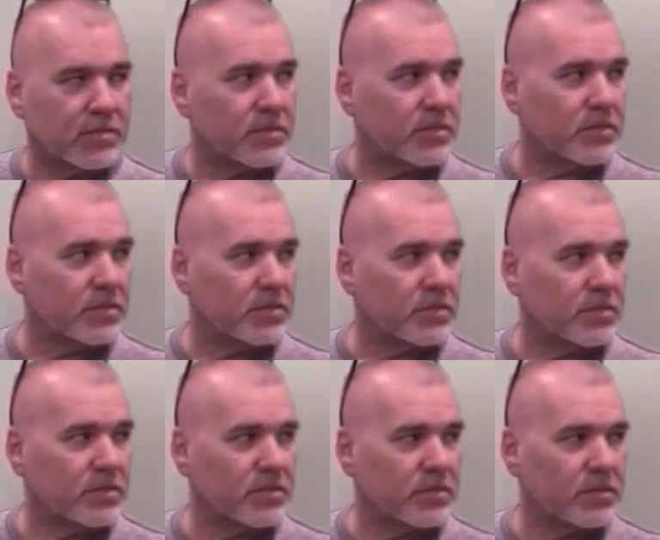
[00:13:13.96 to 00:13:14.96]

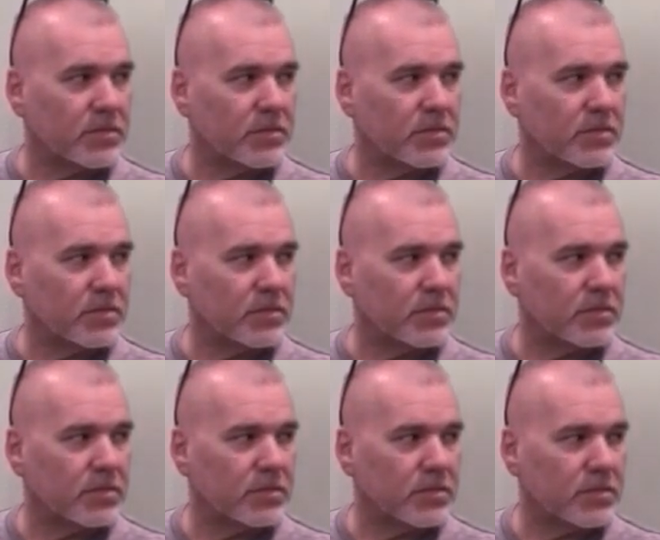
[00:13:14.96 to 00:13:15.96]

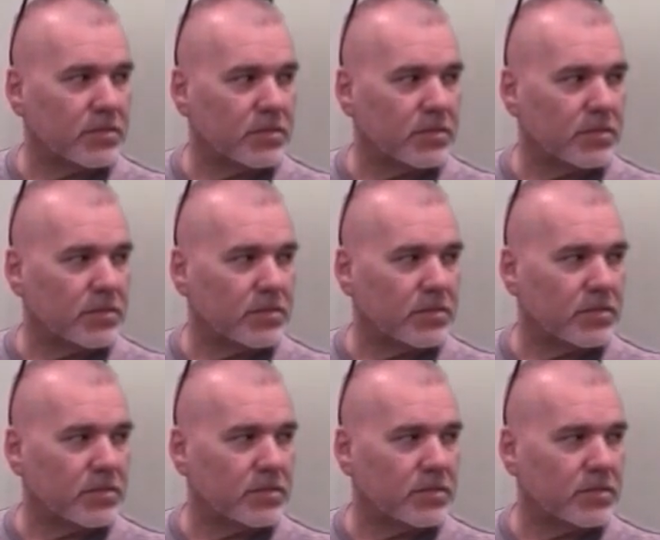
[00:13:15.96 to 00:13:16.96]

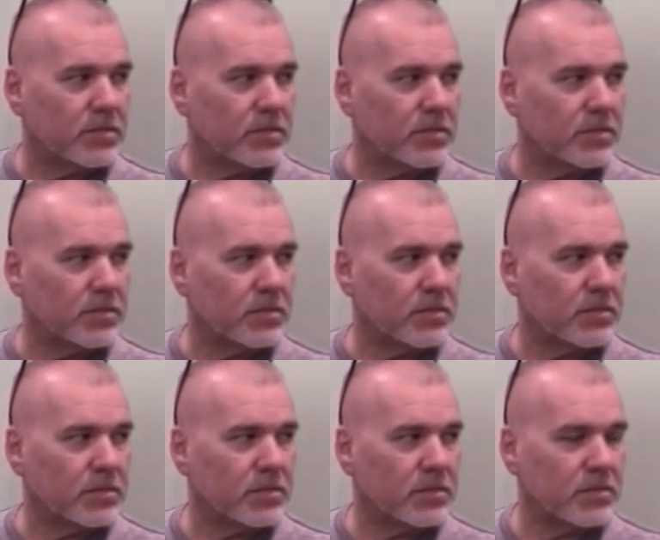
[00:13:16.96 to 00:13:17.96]

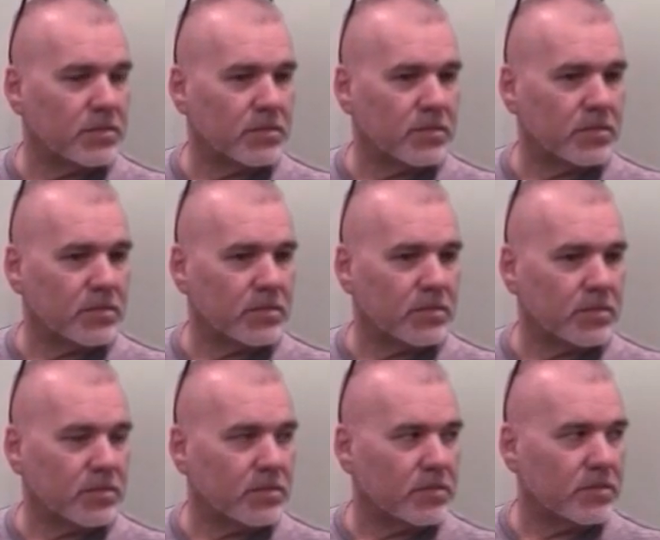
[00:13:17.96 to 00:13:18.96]

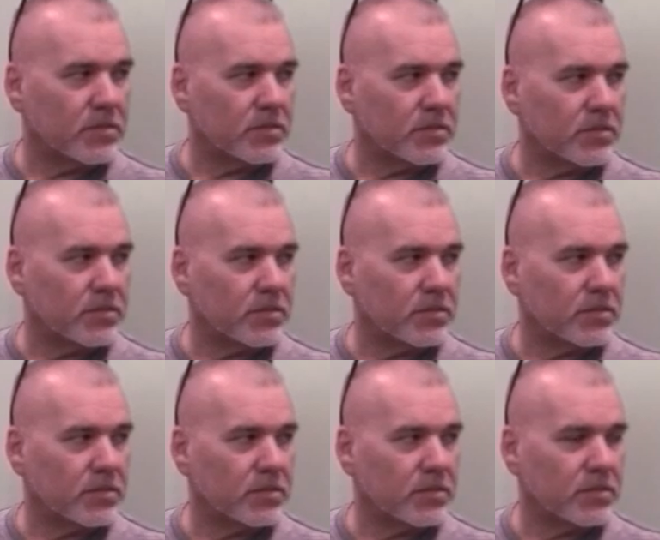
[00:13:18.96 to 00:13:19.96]

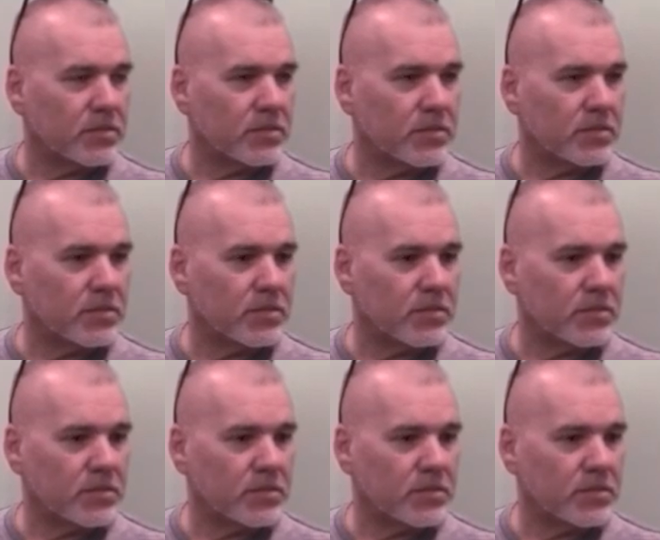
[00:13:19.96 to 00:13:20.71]
This person isn't speaking.